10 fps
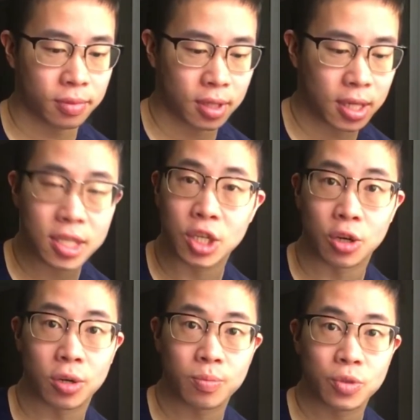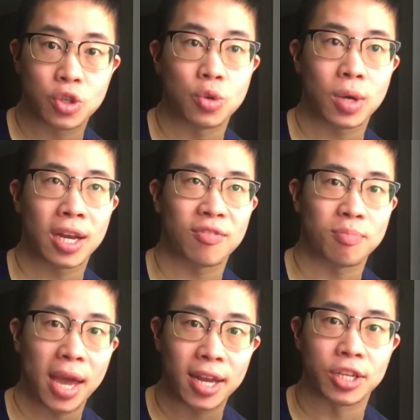easier to kind of
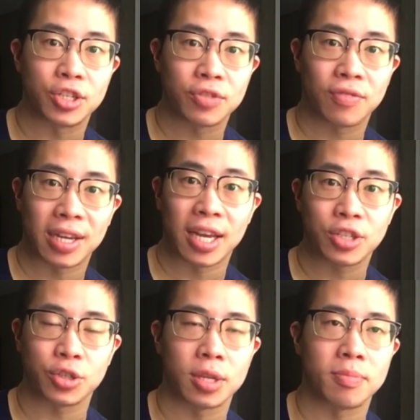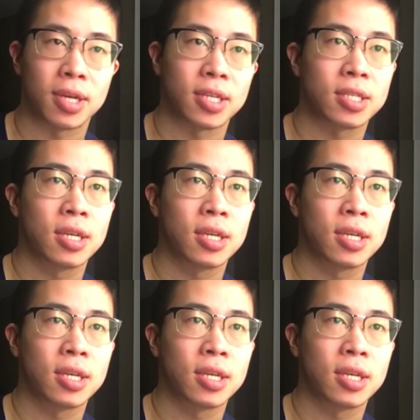manage financially because